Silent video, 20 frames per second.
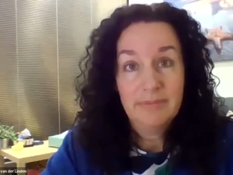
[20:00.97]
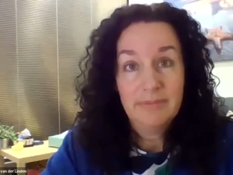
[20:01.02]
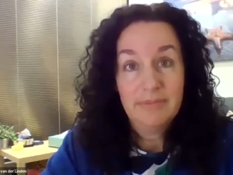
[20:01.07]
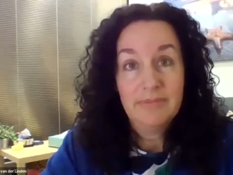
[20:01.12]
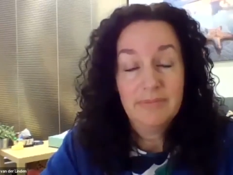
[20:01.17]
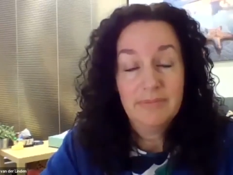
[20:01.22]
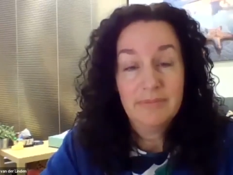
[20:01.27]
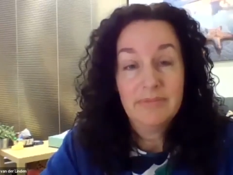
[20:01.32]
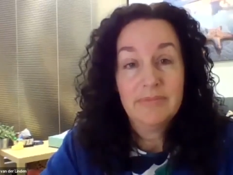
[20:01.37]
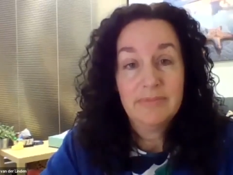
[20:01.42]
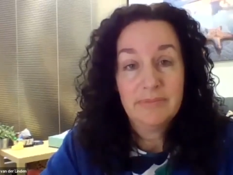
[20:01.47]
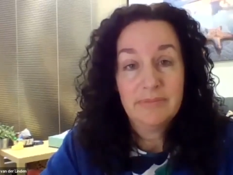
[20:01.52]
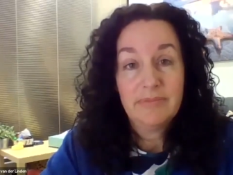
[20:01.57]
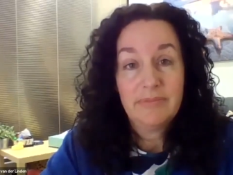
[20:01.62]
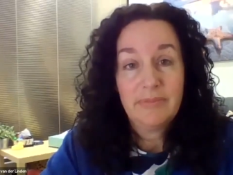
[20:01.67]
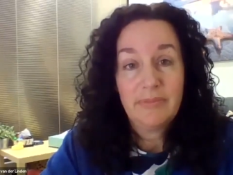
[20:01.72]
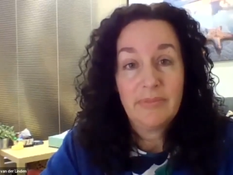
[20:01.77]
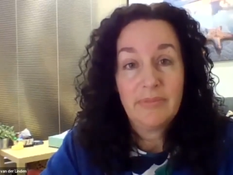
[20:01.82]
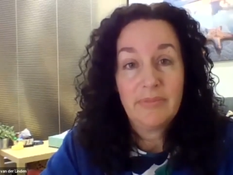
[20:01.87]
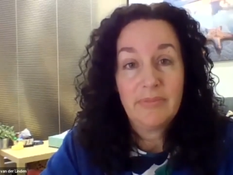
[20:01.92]

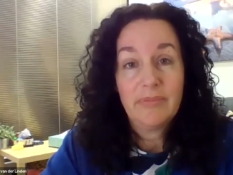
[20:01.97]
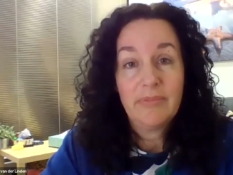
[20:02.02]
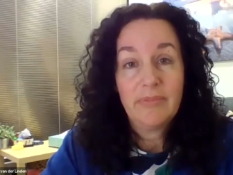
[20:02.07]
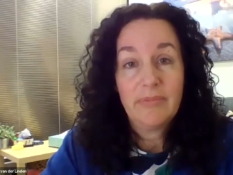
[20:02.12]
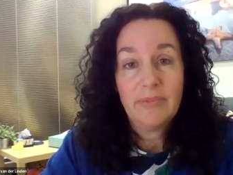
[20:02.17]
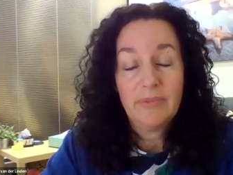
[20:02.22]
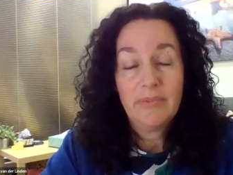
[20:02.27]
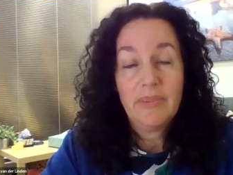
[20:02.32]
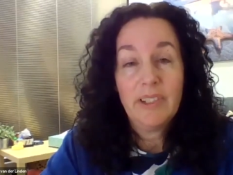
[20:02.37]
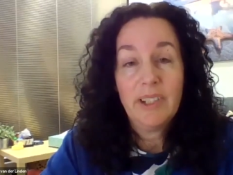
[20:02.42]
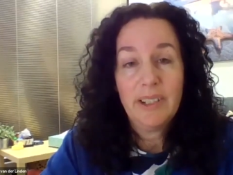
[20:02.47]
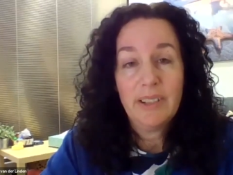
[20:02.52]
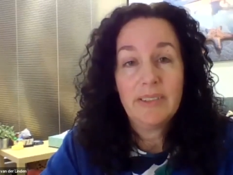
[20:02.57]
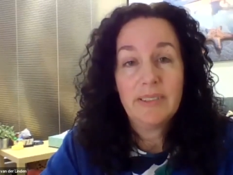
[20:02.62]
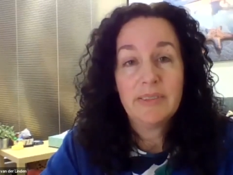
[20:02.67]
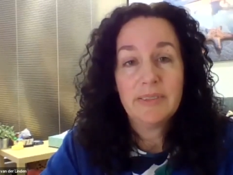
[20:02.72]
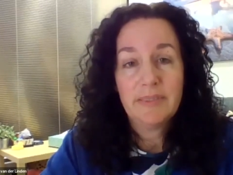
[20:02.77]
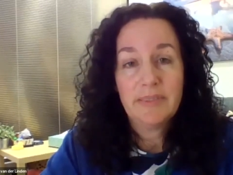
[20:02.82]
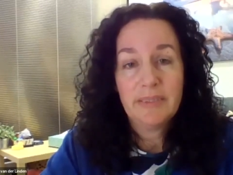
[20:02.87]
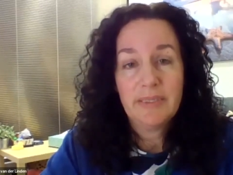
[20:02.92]
usually when this
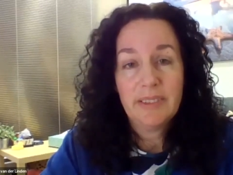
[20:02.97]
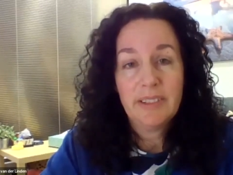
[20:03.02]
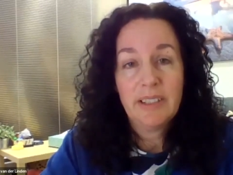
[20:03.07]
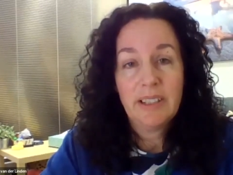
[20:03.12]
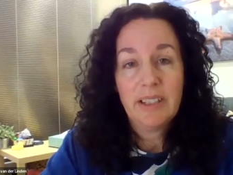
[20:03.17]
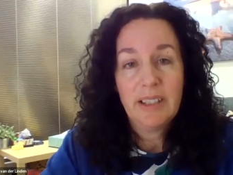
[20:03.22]
happens